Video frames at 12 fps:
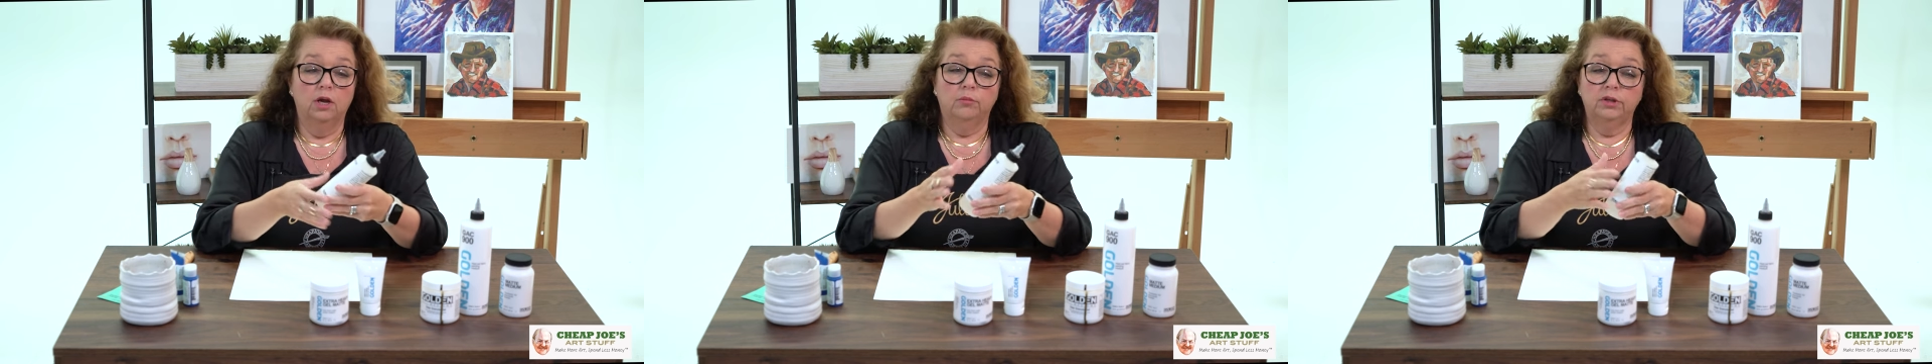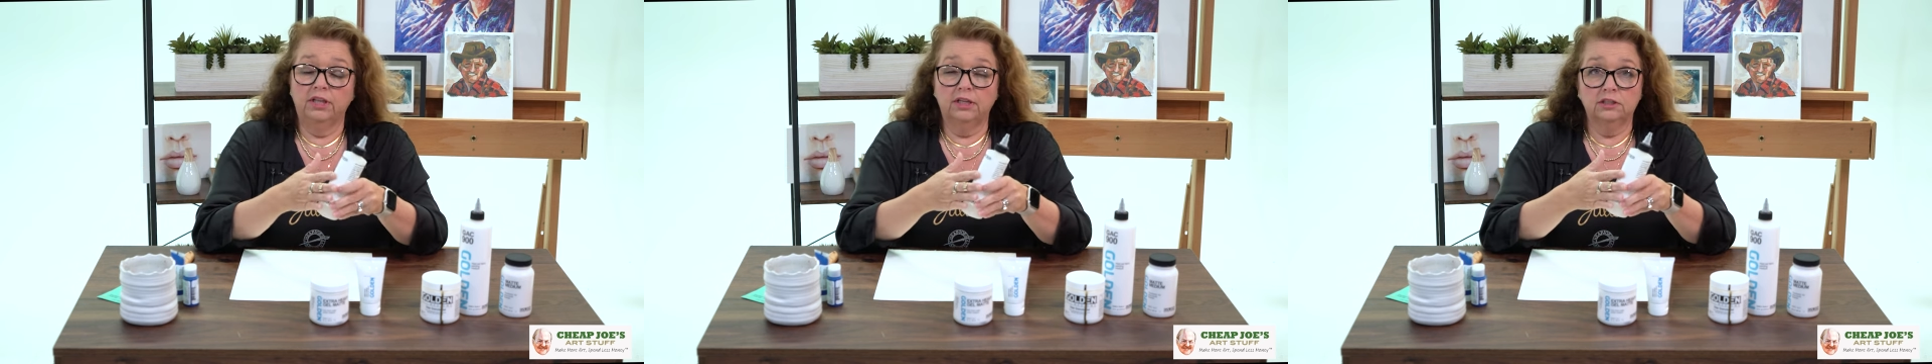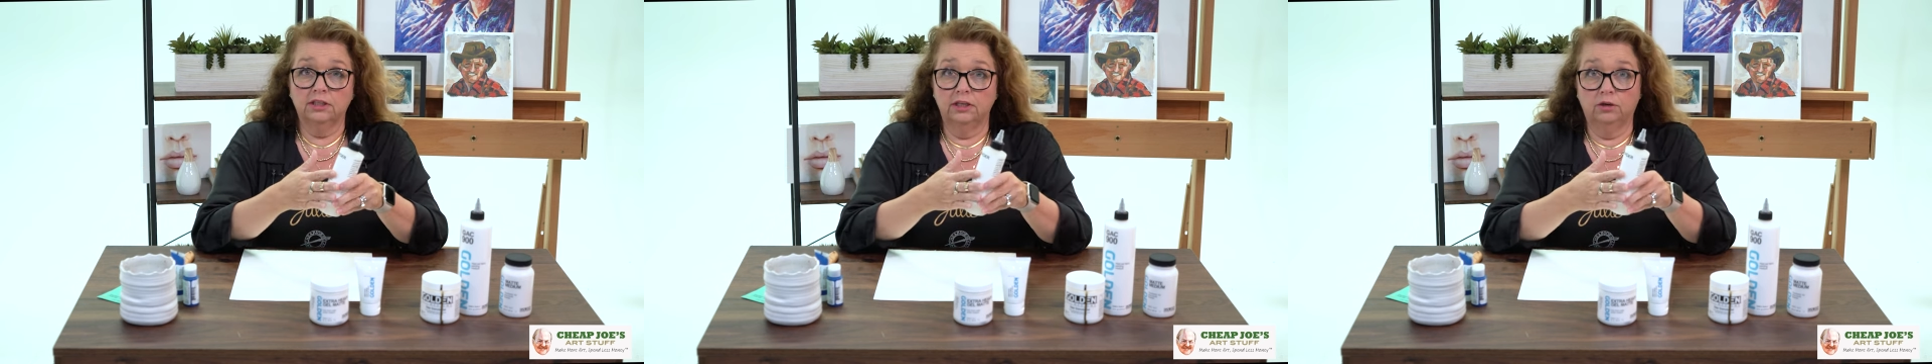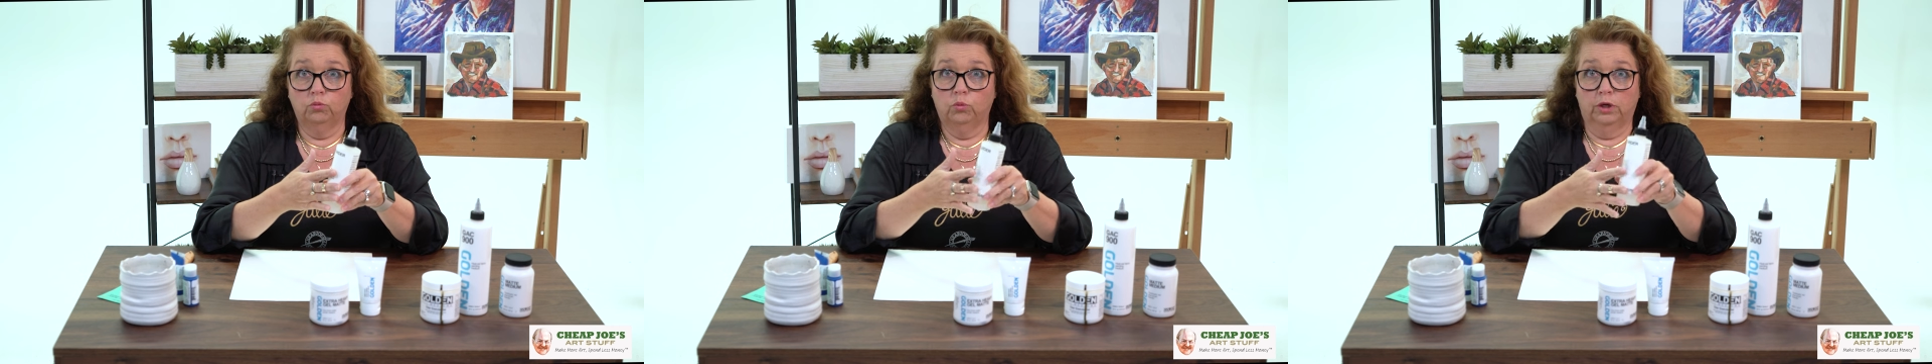But that's
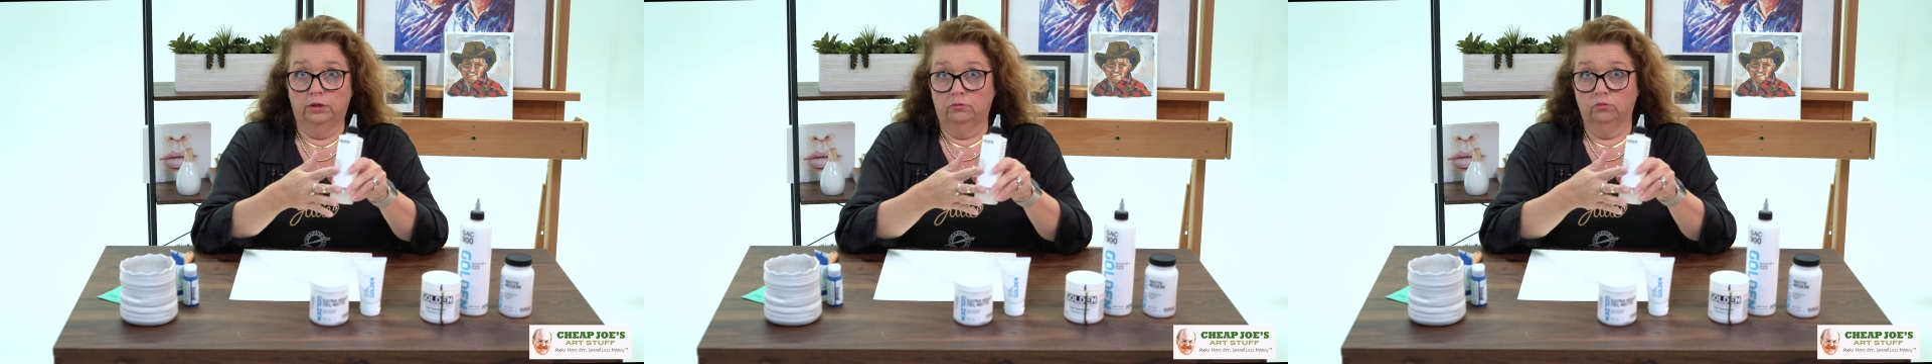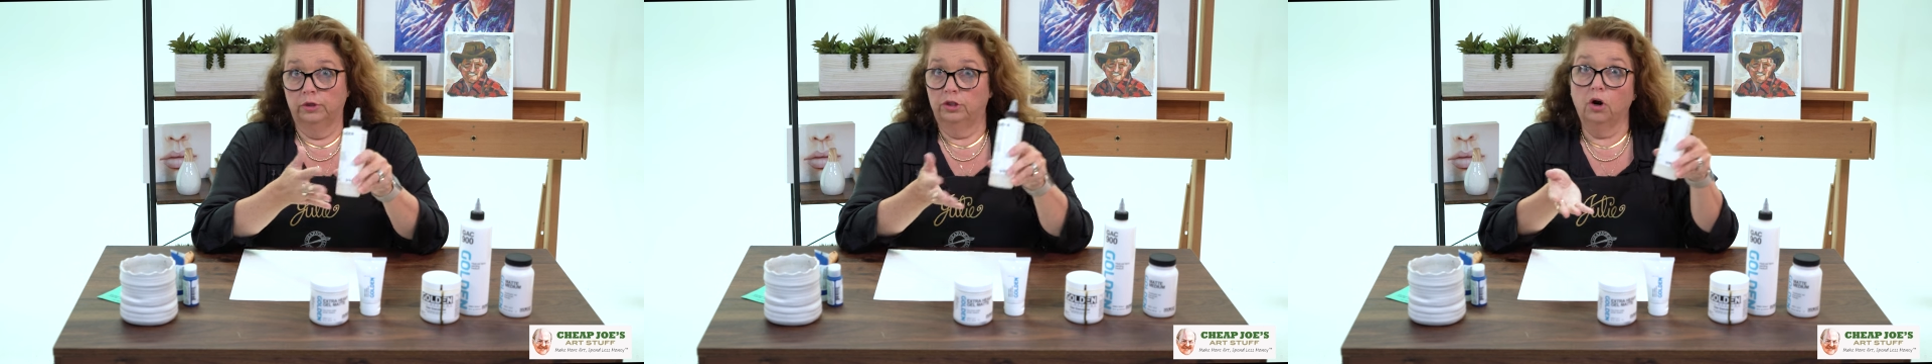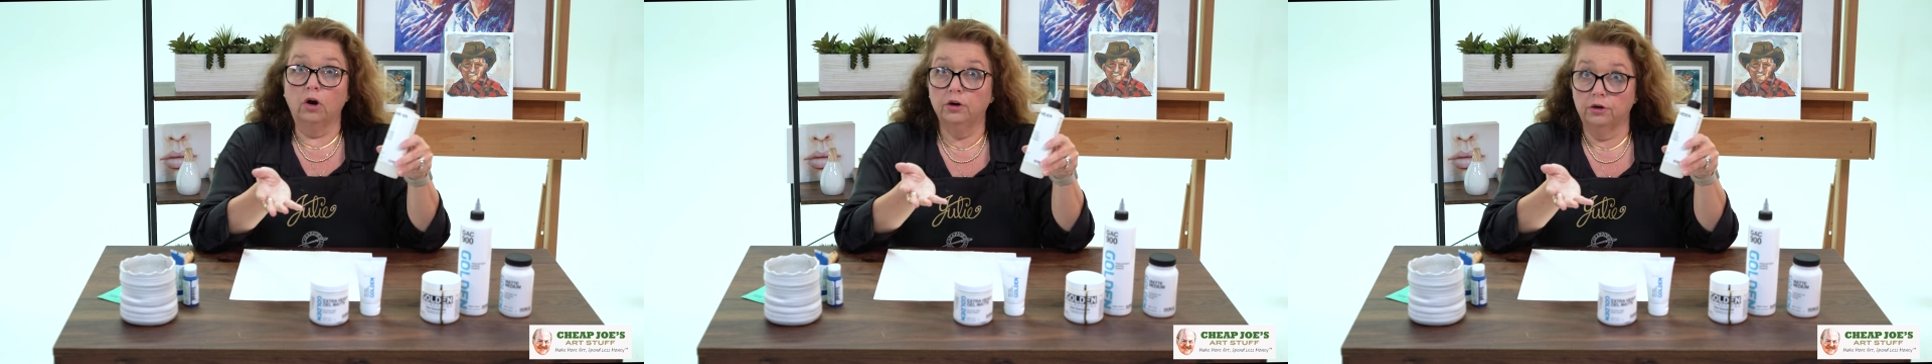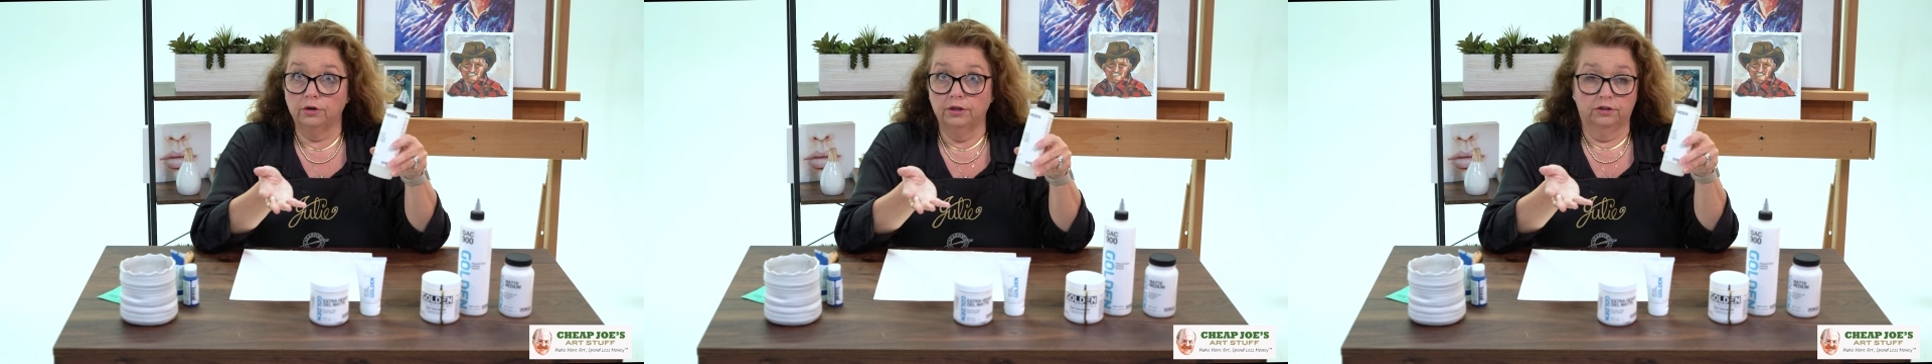like what
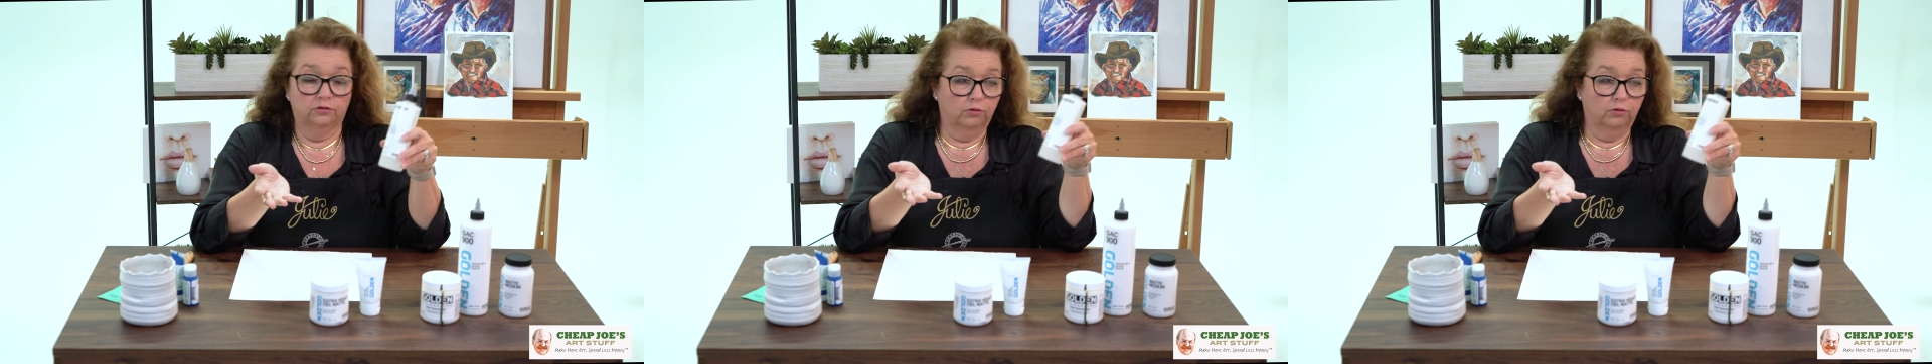retarder is